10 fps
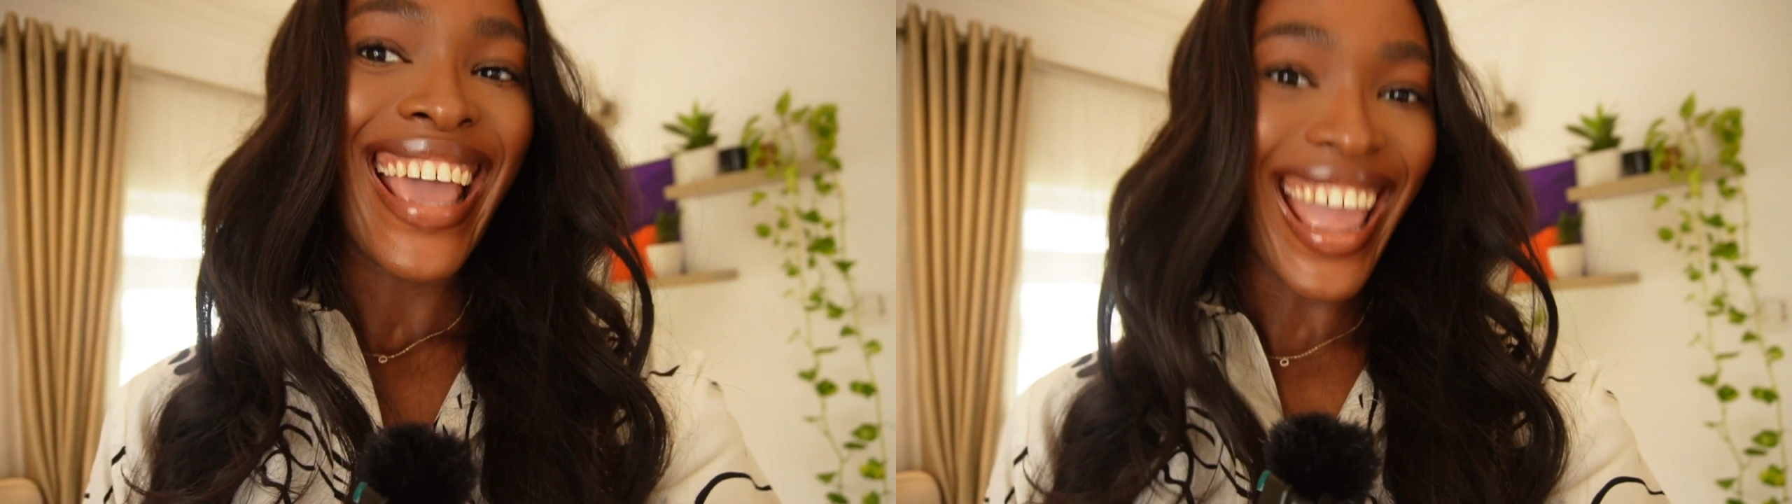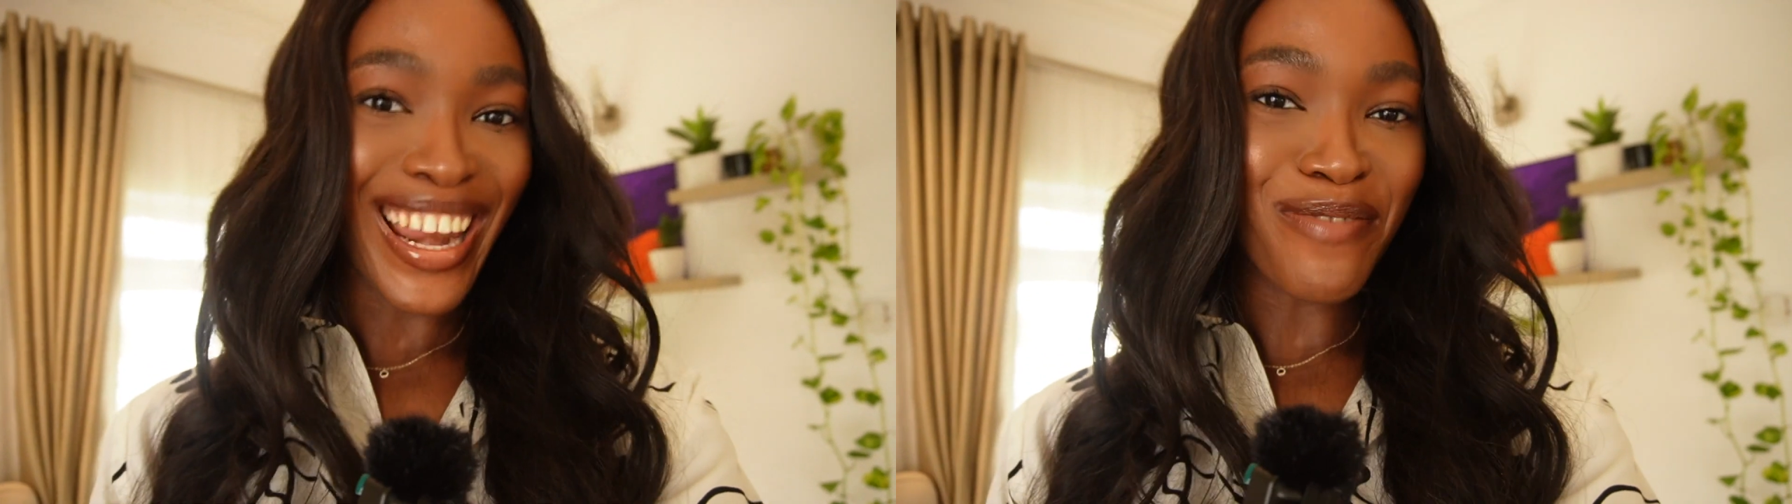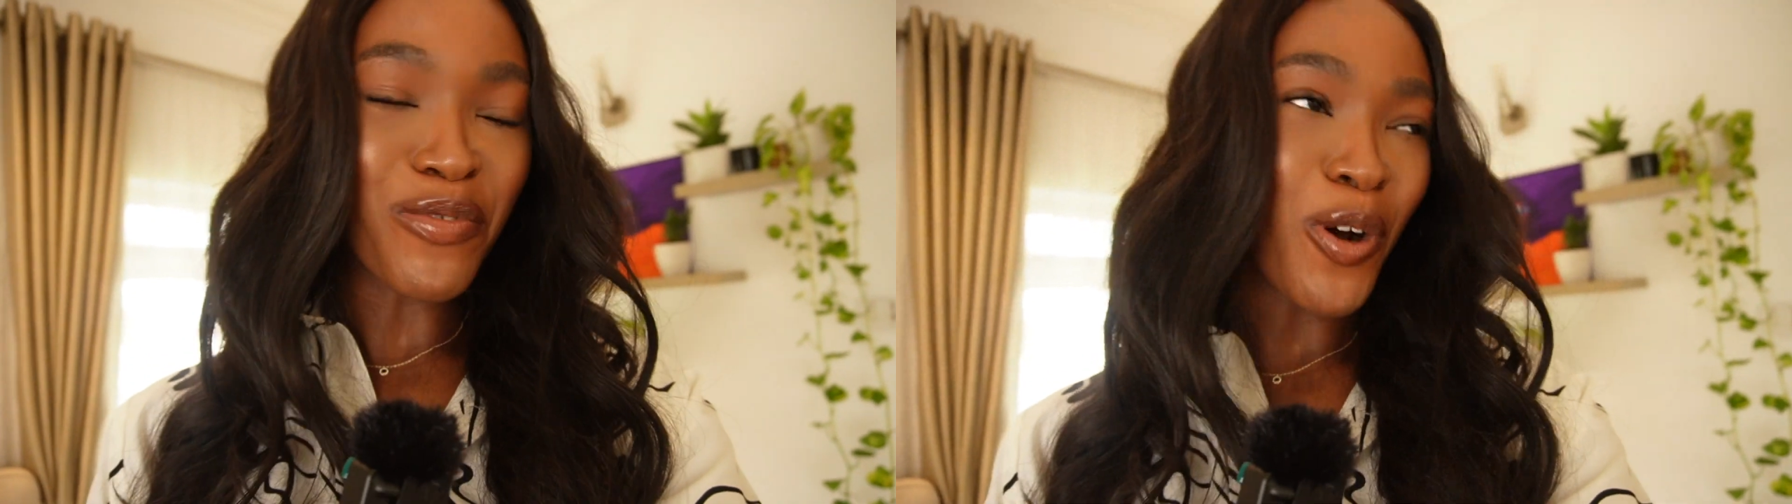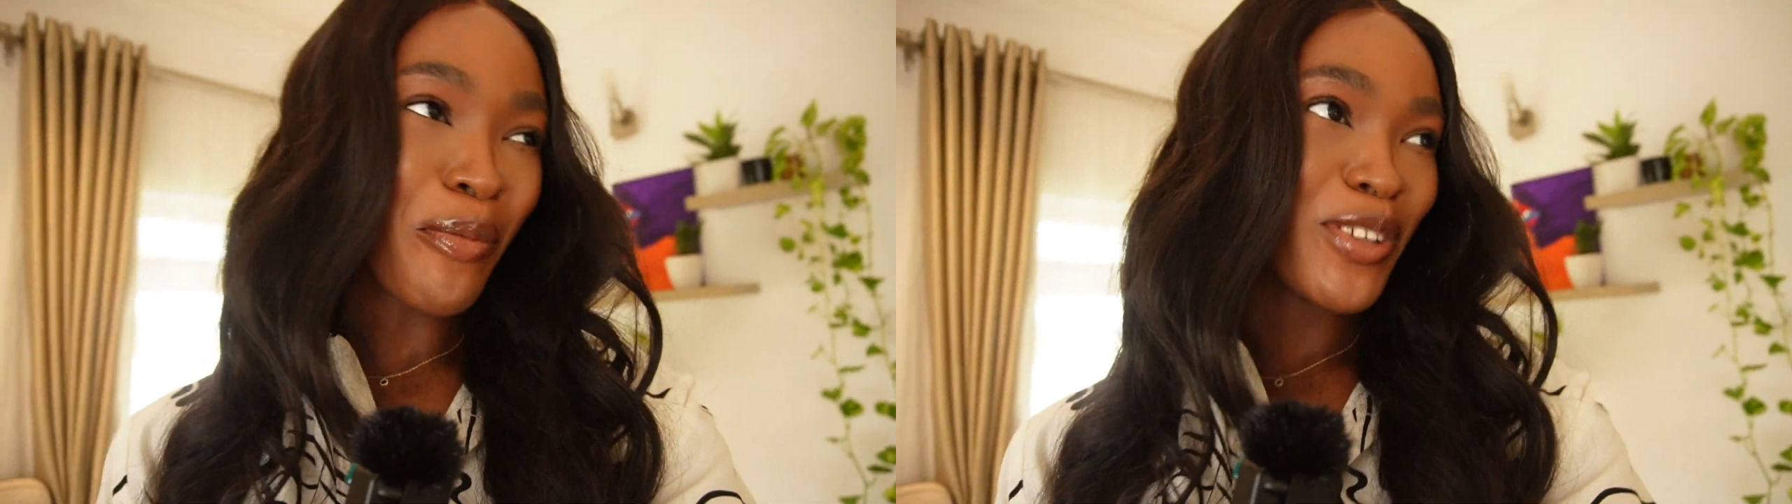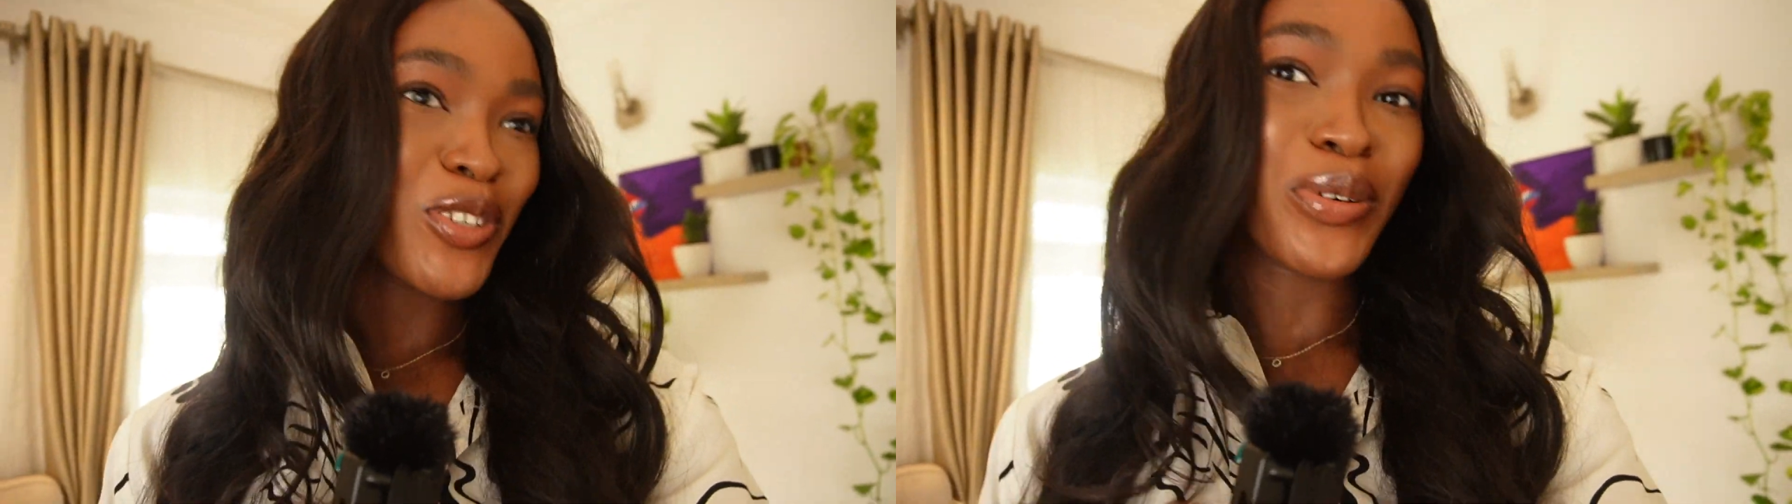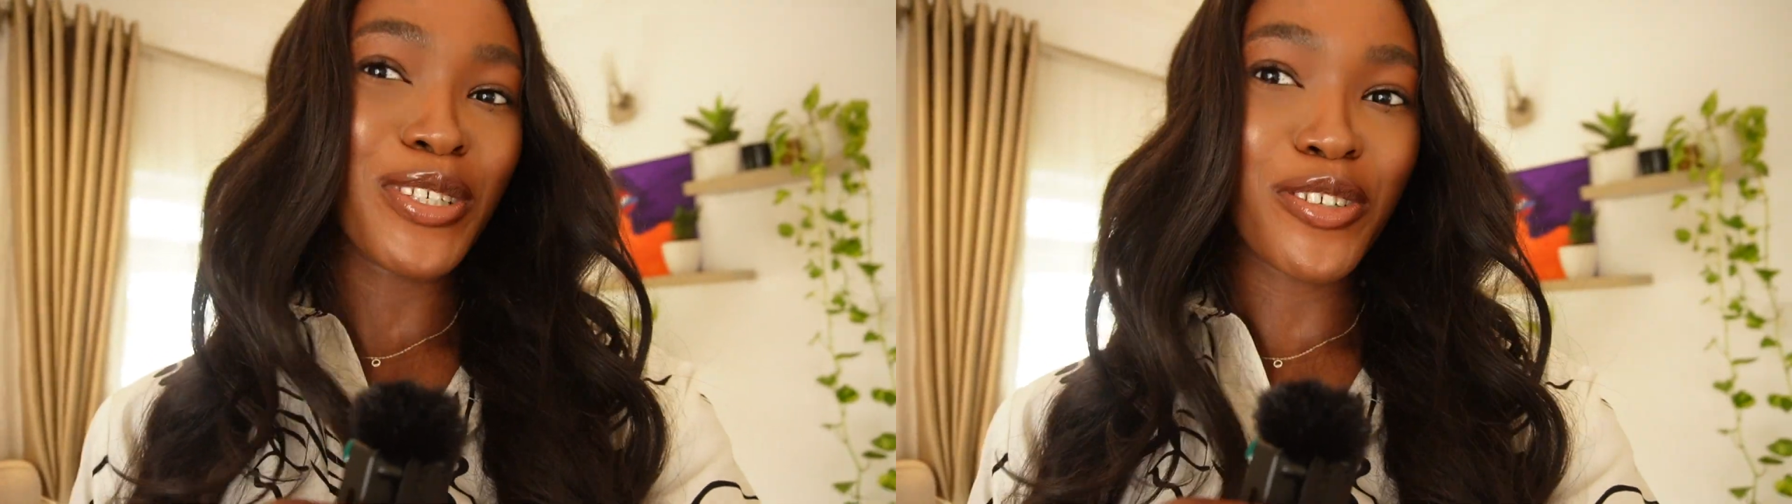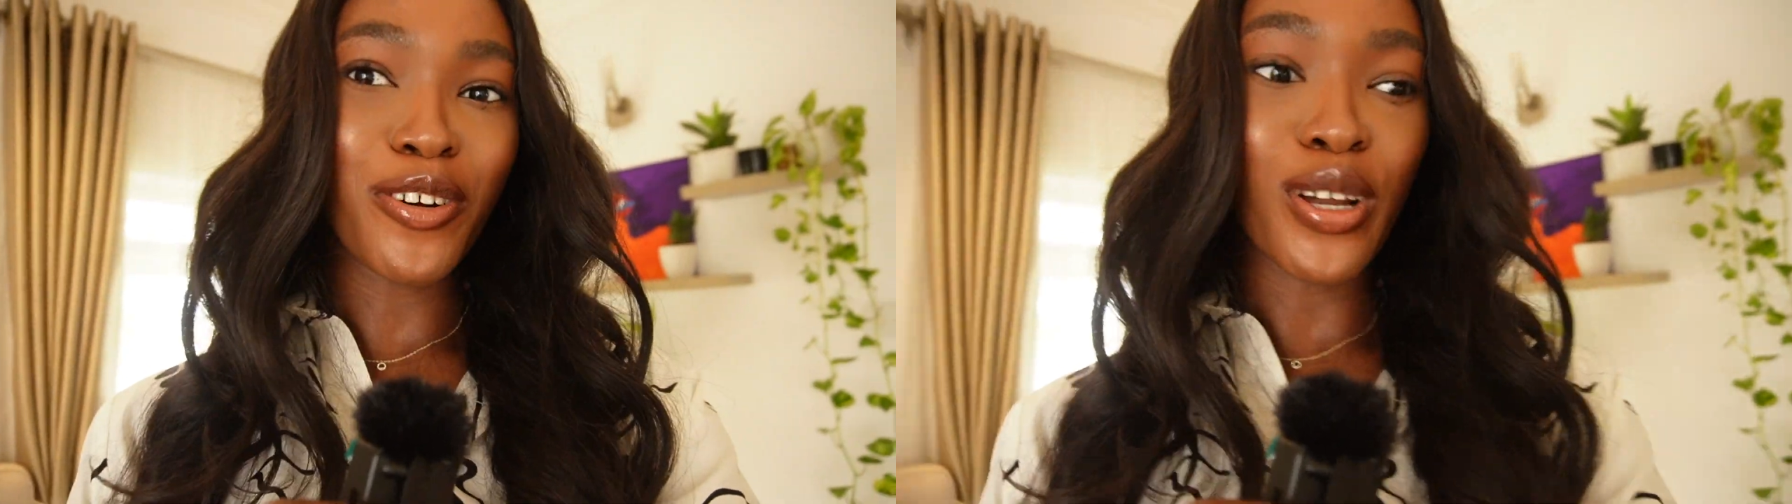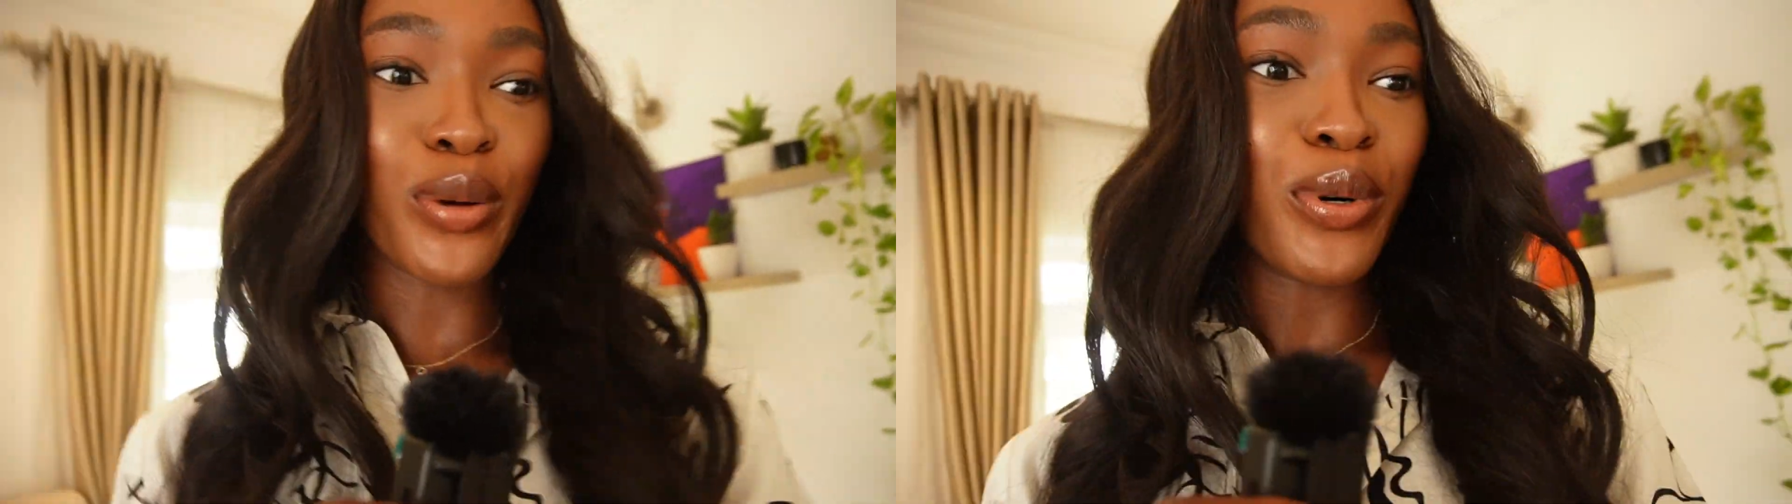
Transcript: anymore. All my jewelry is gone,